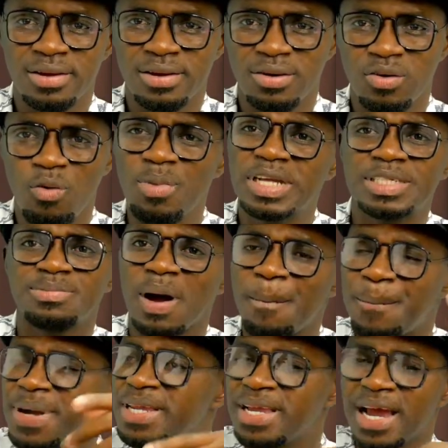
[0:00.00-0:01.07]
Obey my
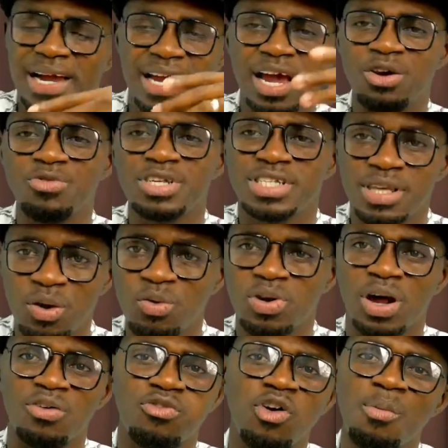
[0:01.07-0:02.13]
pain, and can we see a
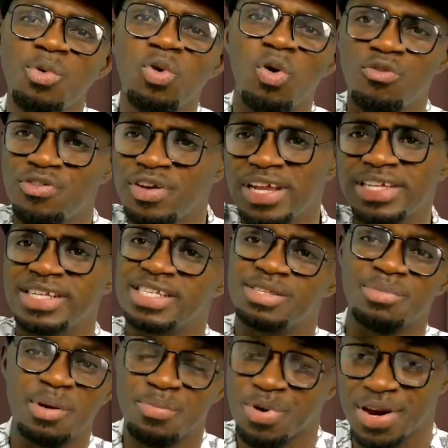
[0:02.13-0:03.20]
cunaphobia or villages
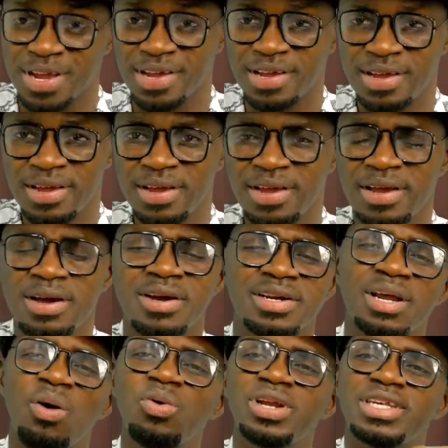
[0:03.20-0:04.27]
may breed?
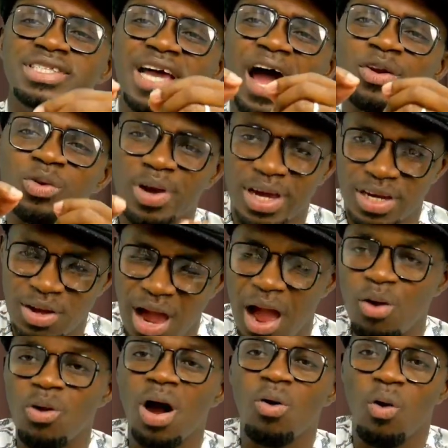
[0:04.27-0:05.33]
Now, this adoyan
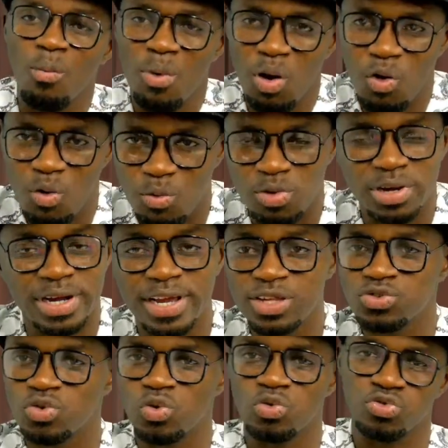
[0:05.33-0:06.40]
aquacoma,
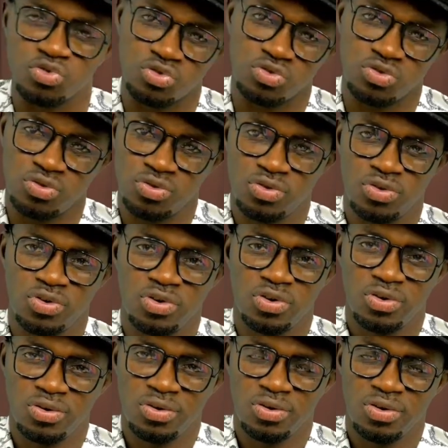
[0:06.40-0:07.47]
case cruise.
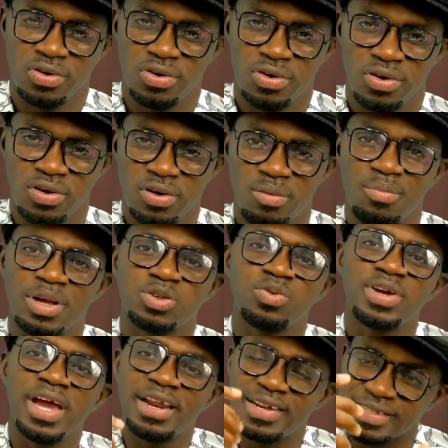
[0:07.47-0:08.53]
But
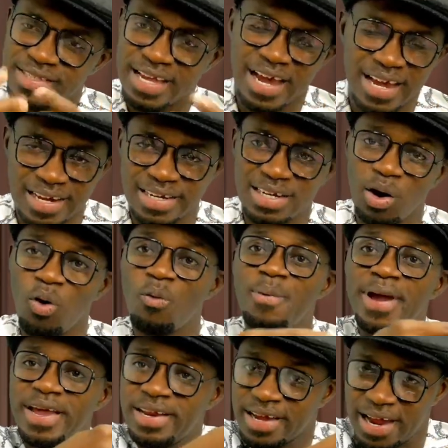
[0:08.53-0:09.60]
we only say the old
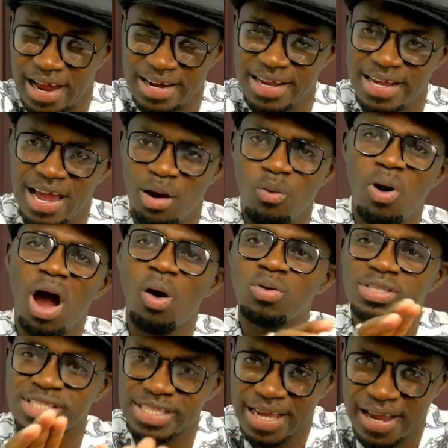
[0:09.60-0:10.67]
way the cania, wow,
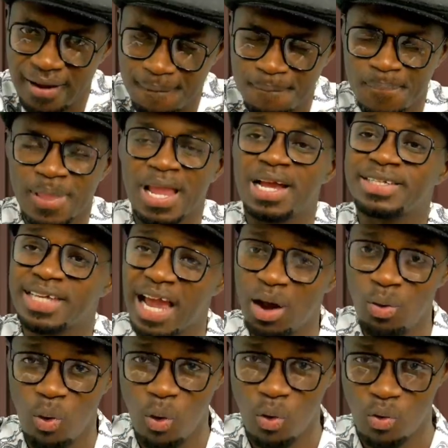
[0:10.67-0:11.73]
say a time
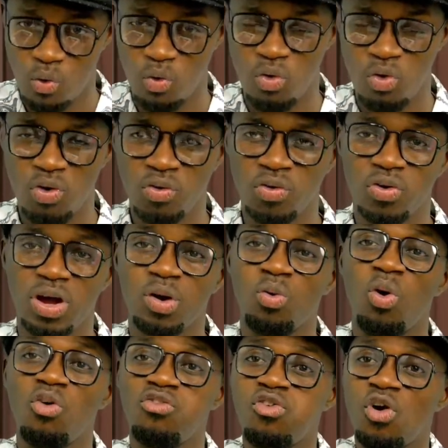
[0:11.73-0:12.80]
war, and
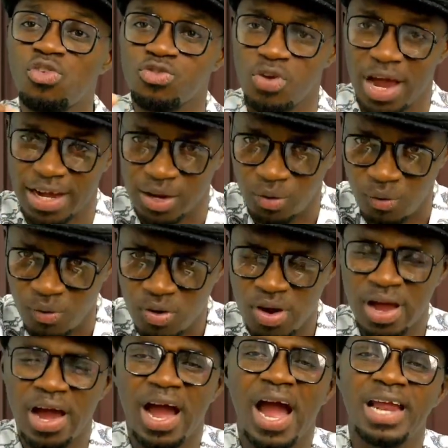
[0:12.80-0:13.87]
call four track you.
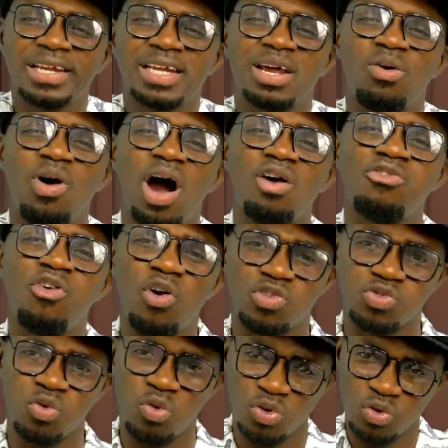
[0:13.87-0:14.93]
And then a wild force
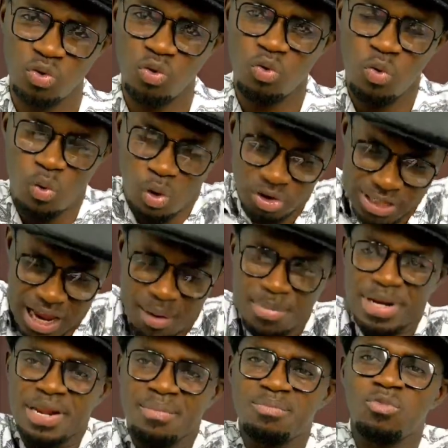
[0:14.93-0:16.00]
on who was
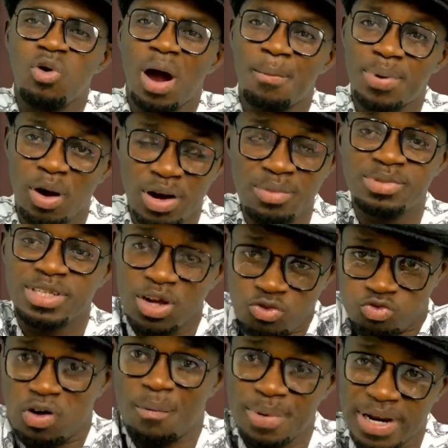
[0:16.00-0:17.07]
arming him while blowing himself
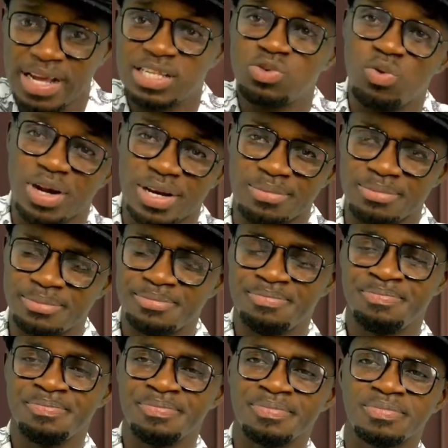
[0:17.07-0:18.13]
2 minutes when you.
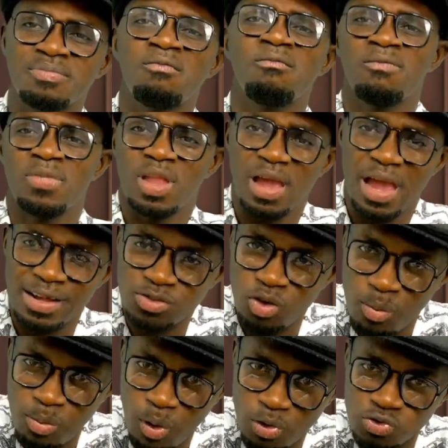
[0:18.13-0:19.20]
So
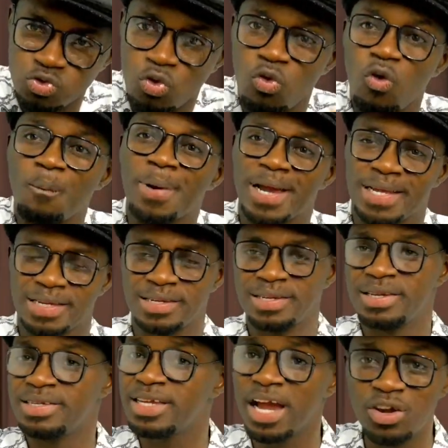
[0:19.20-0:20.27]
born so mobile,
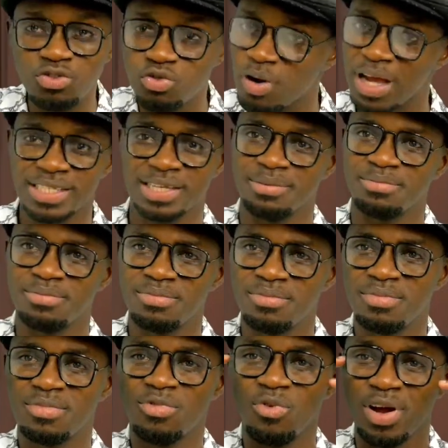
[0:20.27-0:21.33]
near Drasem,
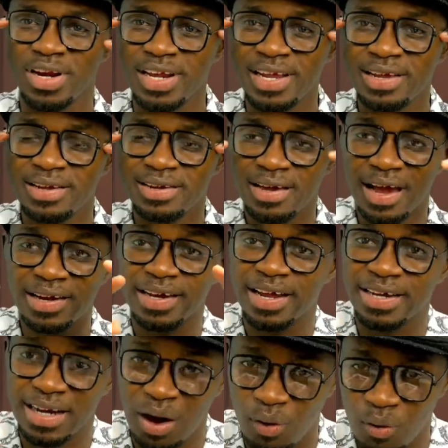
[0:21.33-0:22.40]
when he and
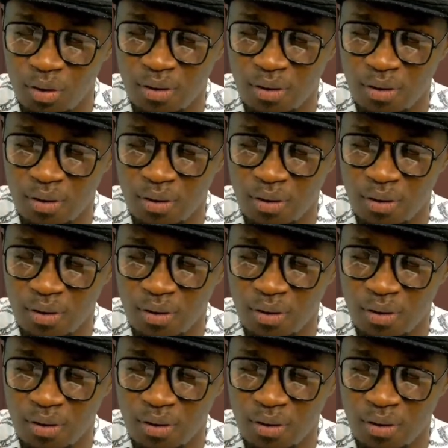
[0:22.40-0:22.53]
then now.